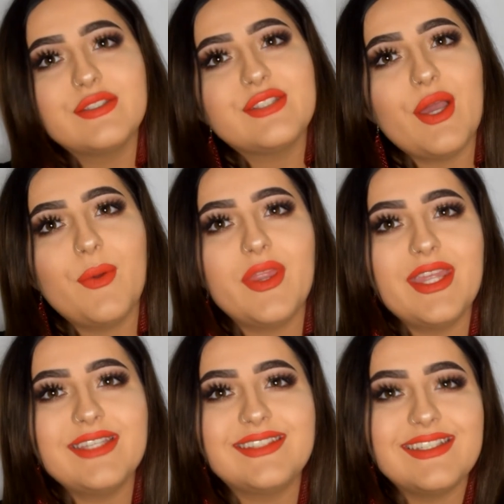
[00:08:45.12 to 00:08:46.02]
So
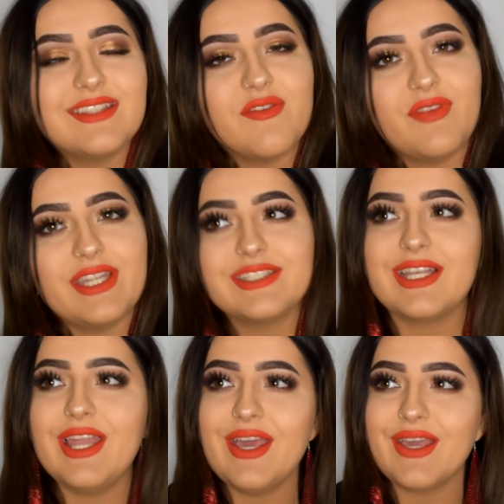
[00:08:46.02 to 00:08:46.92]
this is the finished
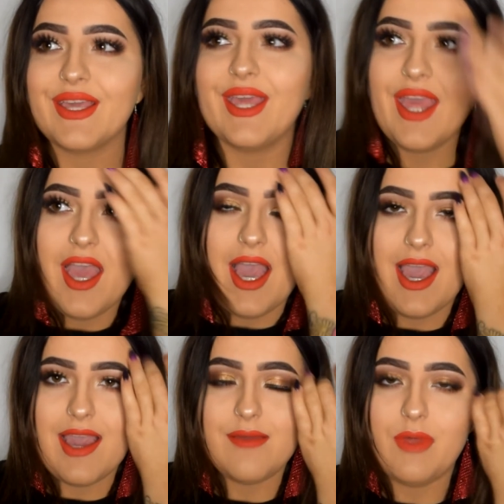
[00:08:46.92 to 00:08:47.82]
look.
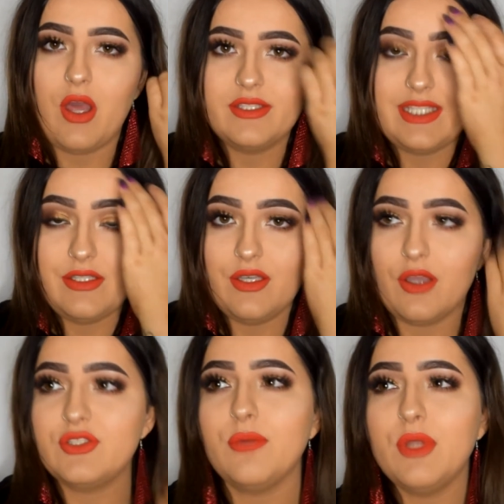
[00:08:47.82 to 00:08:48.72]
I don't
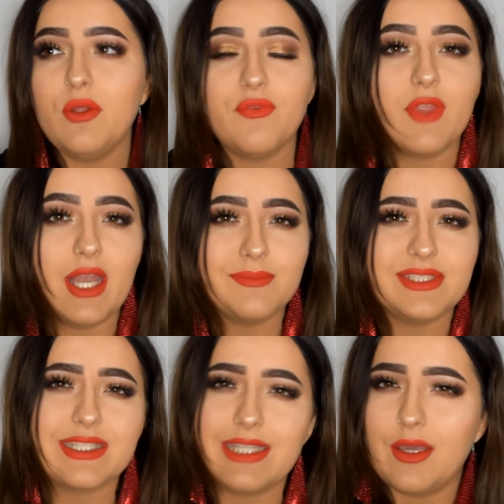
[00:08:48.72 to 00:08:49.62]
know if the
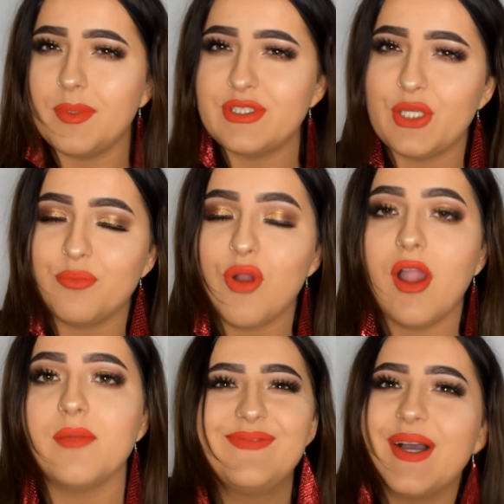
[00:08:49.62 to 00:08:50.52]
lipstick's a little bit too
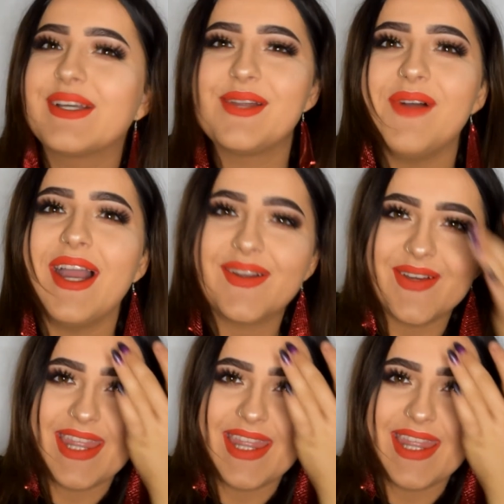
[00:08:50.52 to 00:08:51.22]
bright, but I'm going to work with